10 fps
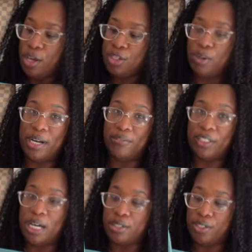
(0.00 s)
So whatever
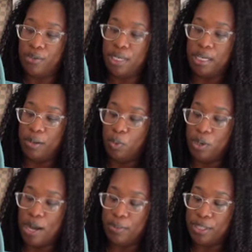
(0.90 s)
color you get, it
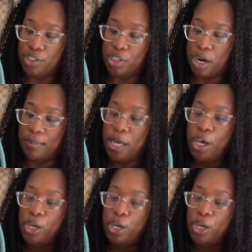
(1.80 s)
will come with this charm.